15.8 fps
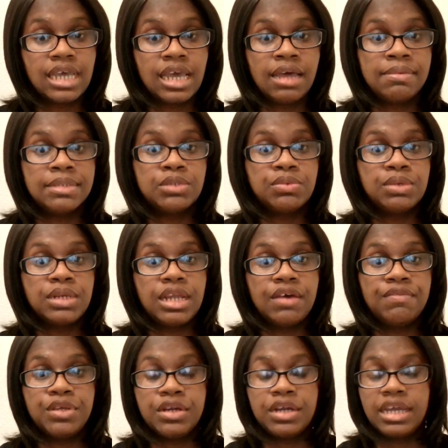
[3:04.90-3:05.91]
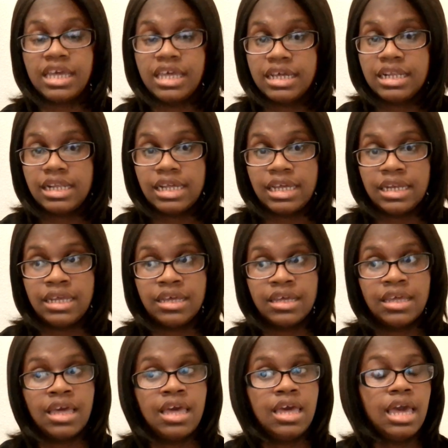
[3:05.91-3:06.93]
exam is whenever you're in
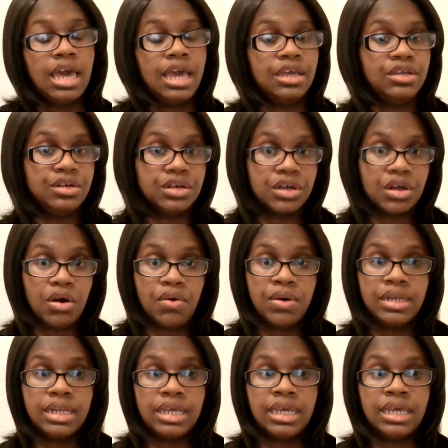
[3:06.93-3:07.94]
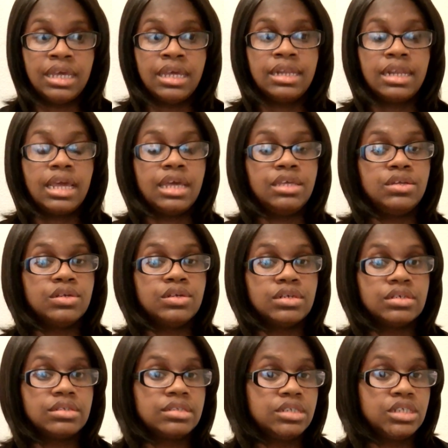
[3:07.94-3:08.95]
clinic and you're going in and
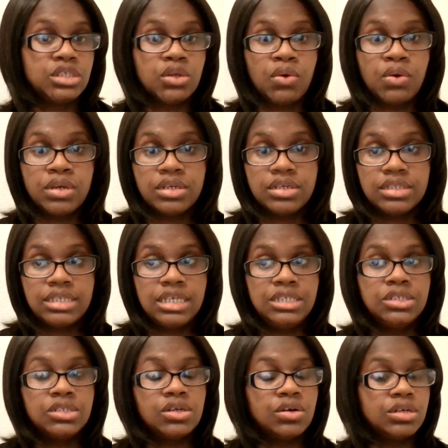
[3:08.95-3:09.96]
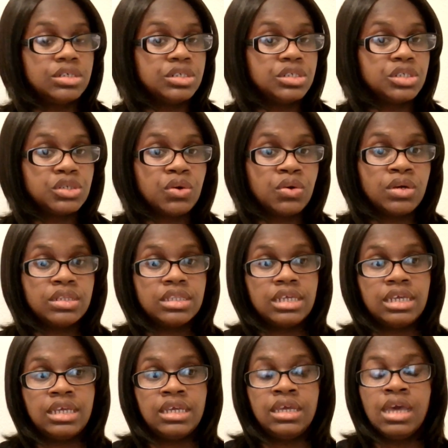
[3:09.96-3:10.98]
you're showing your teacher or you're showing
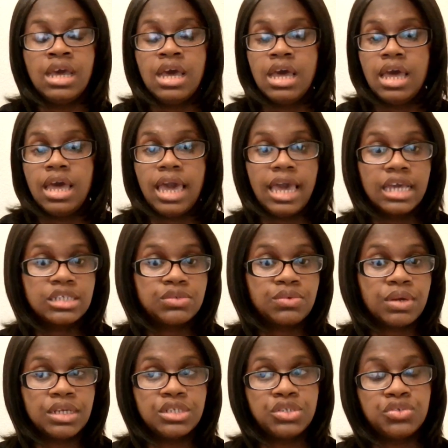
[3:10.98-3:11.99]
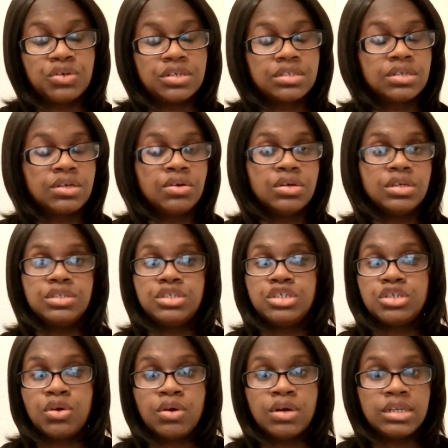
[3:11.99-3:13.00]
the x-ray instructor or you're
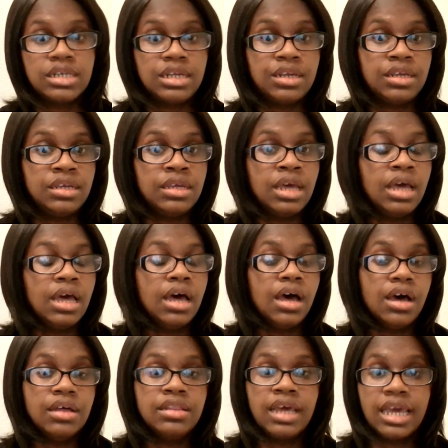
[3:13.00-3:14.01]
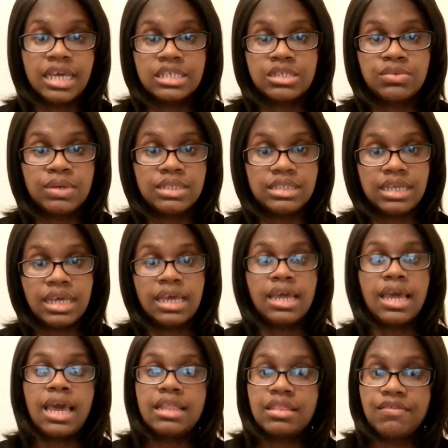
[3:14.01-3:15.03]
showing the other x-ray
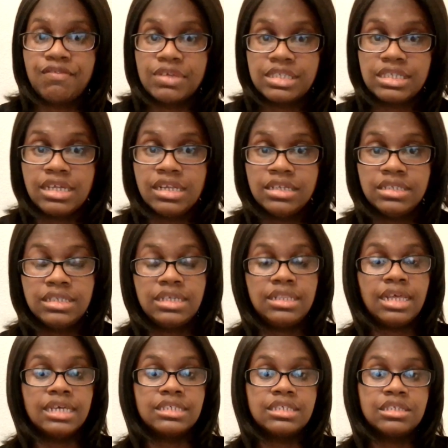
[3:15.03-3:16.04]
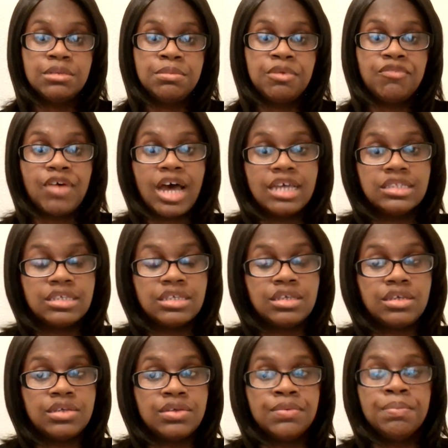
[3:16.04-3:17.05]
tech at the facility that's supervising
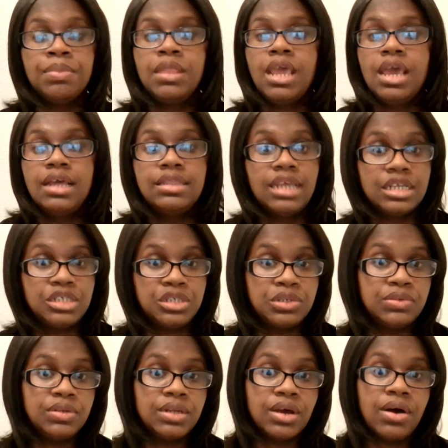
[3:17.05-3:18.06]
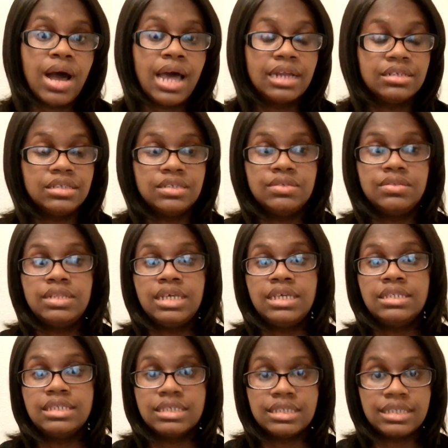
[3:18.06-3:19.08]
you that you know how to do
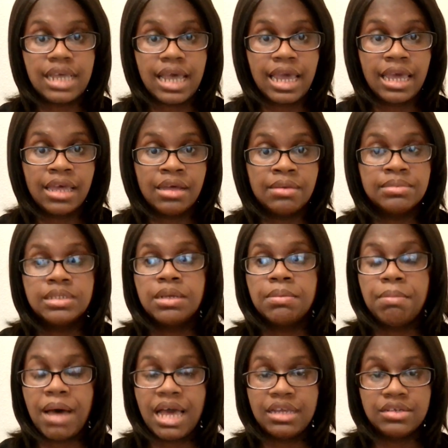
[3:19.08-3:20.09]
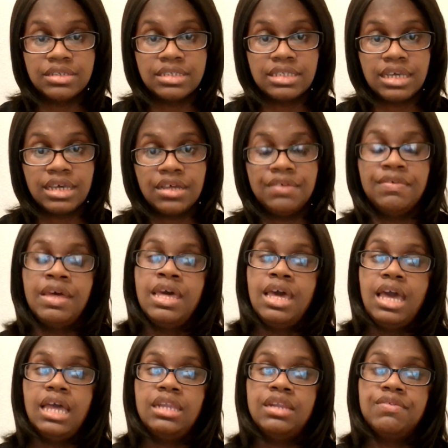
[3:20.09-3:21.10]
these exams by yourself
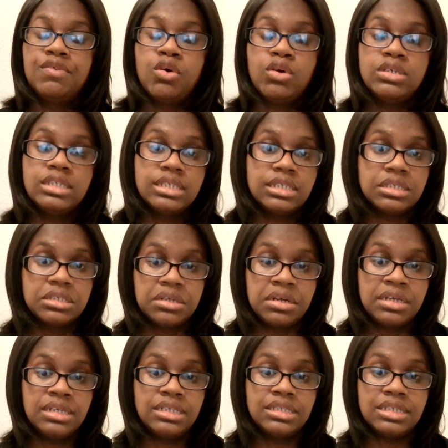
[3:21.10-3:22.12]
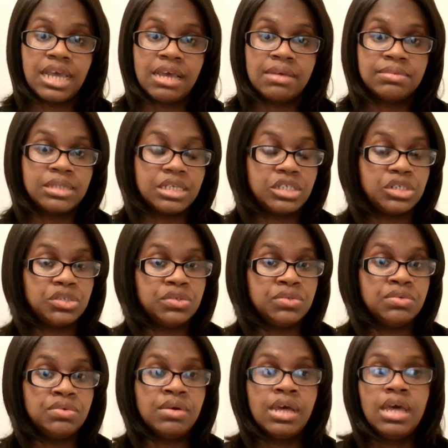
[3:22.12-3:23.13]
and of course there's certain exams that
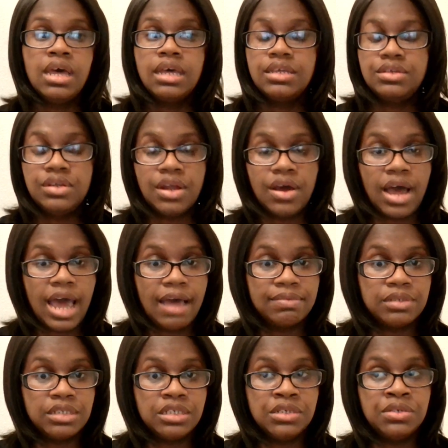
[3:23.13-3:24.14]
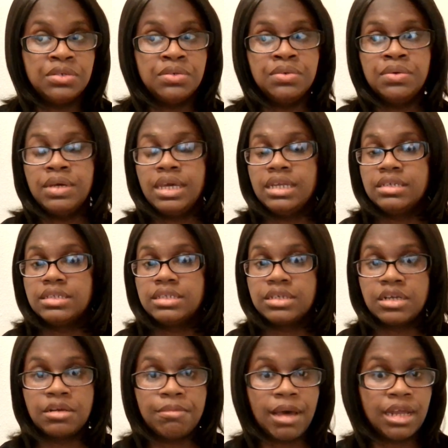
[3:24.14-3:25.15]
you you know have to do in a
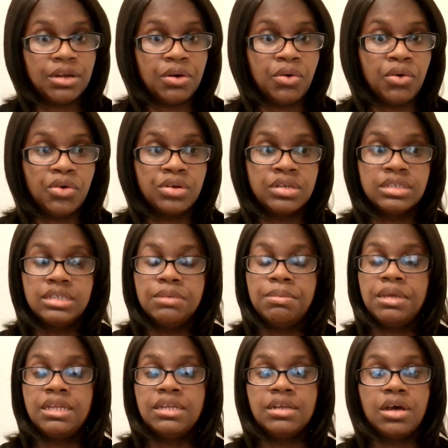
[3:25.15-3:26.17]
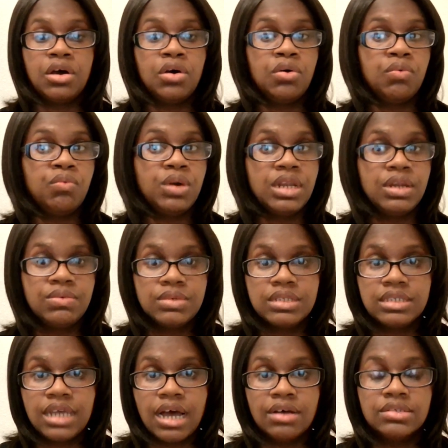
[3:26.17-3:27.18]
certain amount of order depending on when it
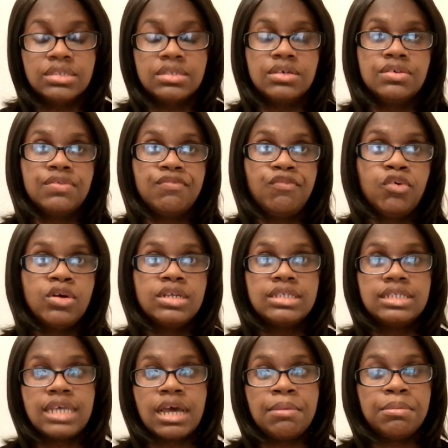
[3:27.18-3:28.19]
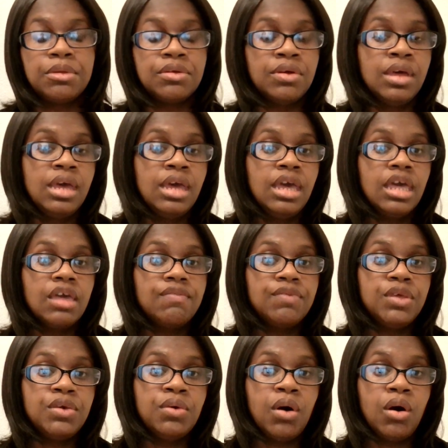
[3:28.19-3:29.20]
was taught so for example
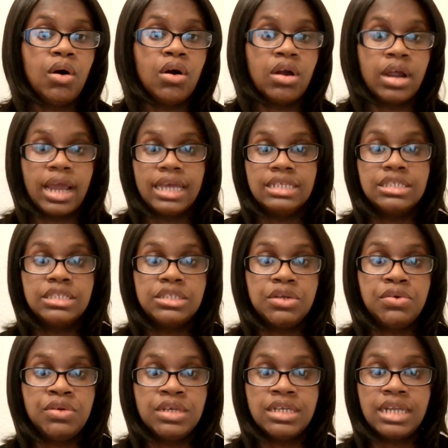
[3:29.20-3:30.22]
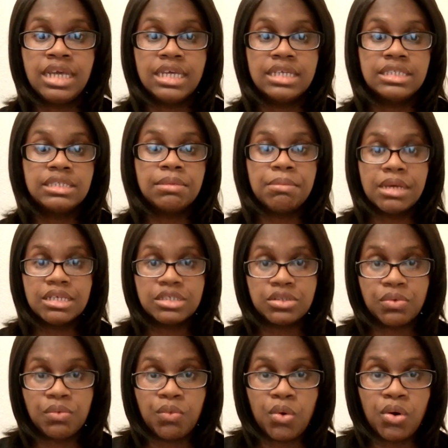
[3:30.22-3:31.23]
if you are a student in
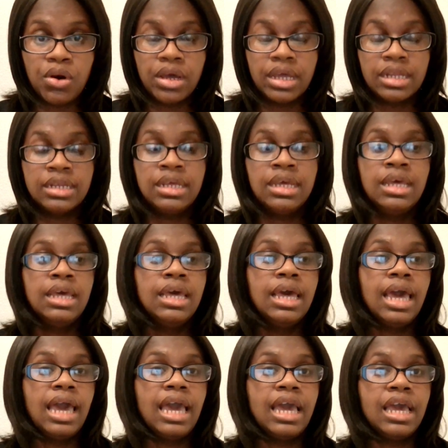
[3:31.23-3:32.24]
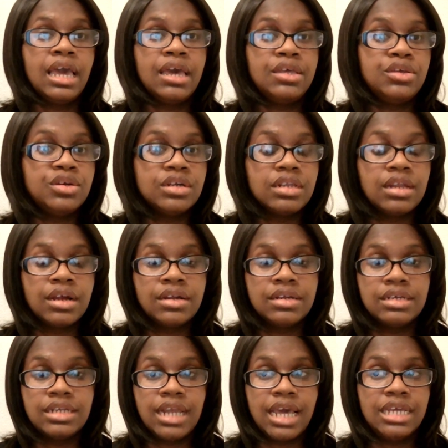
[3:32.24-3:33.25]
semester one and you're
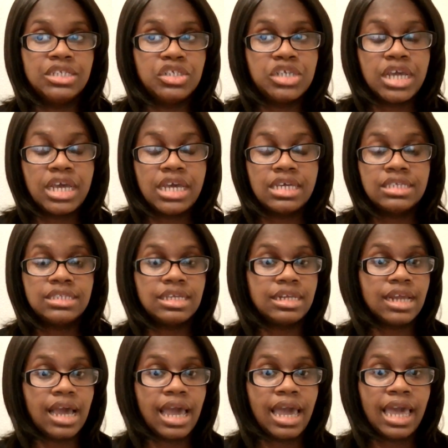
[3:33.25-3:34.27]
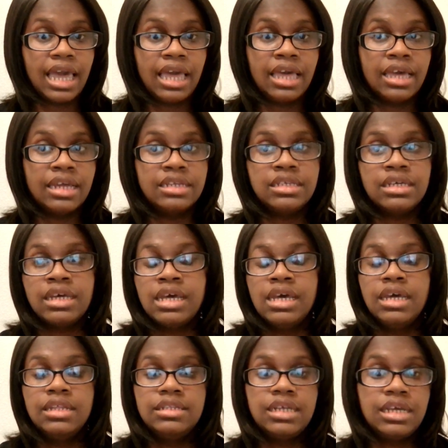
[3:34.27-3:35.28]
learning a chest and a hand,
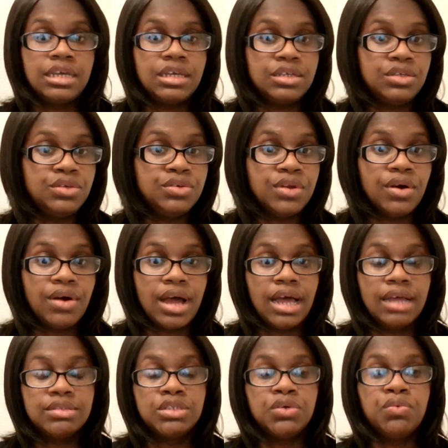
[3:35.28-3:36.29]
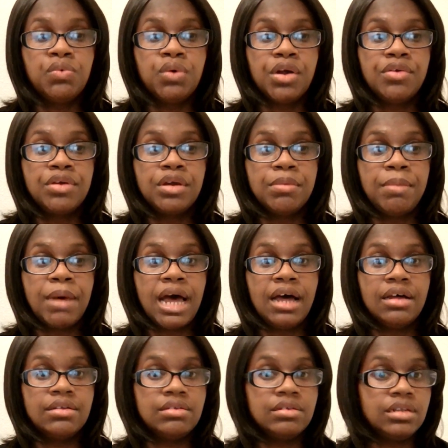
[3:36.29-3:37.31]
then you don't have to worry
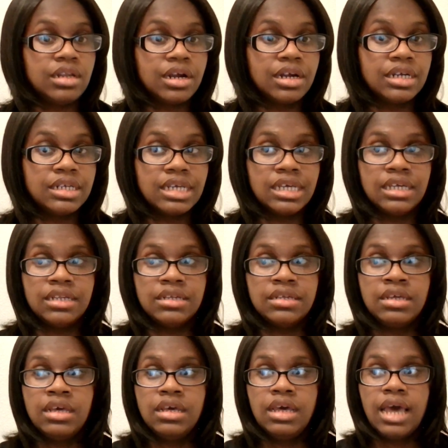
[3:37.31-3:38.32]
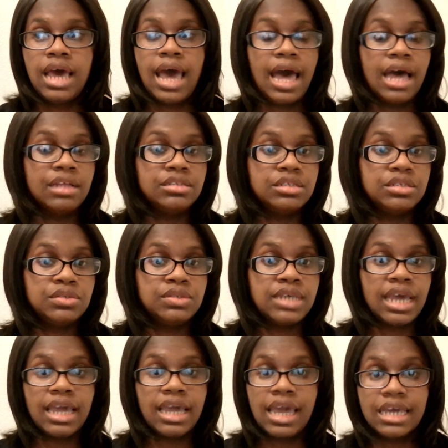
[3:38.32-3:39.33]
about learning how to
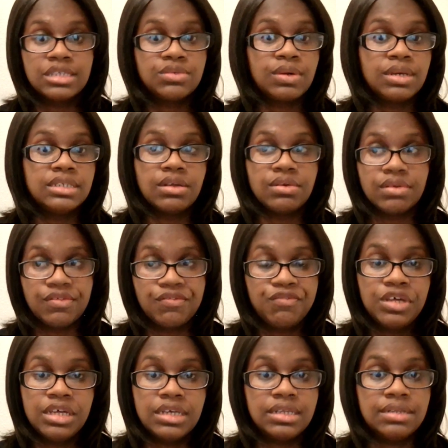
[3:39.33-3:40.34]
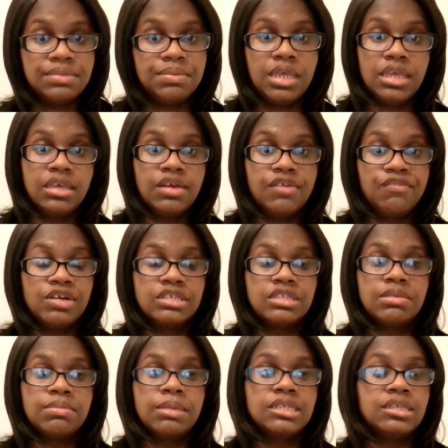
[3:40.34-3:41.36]
take x-rays on a foot in your
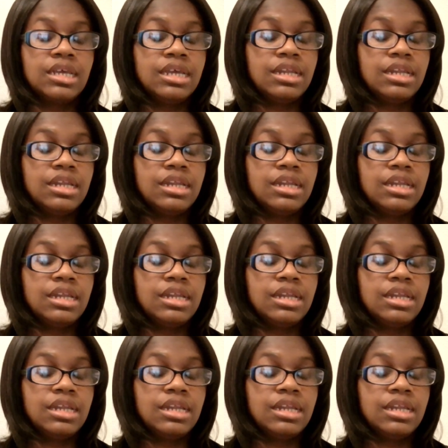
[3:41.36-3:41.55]
first semester.